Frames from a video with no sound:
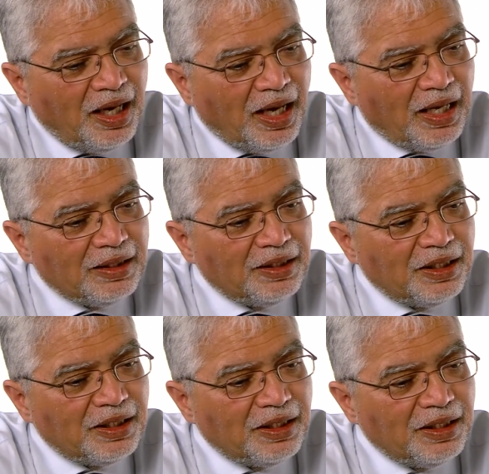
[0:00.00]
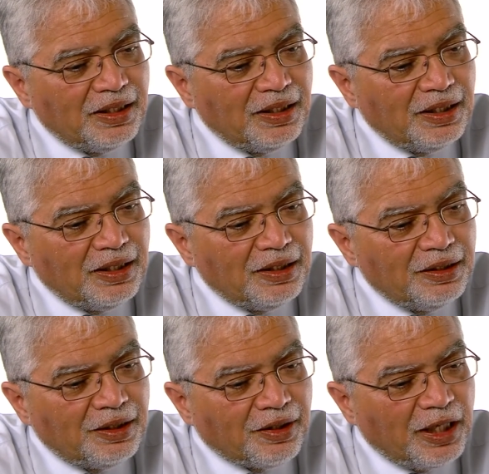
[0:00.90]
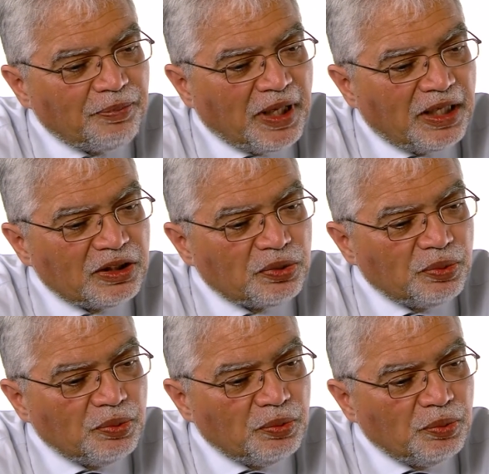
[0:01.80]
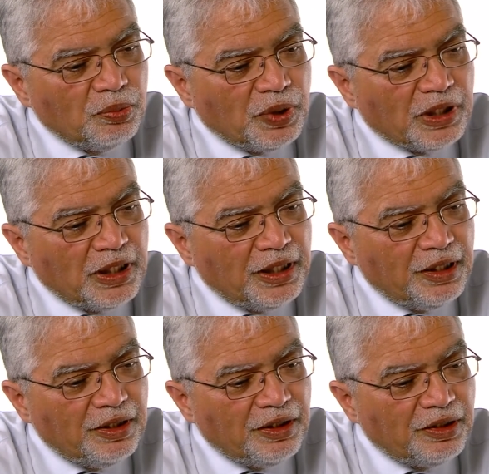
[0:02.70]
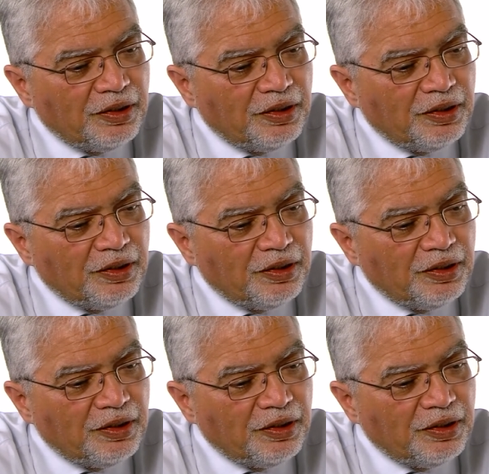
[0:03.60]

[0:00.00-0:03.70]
And the great powers were clearly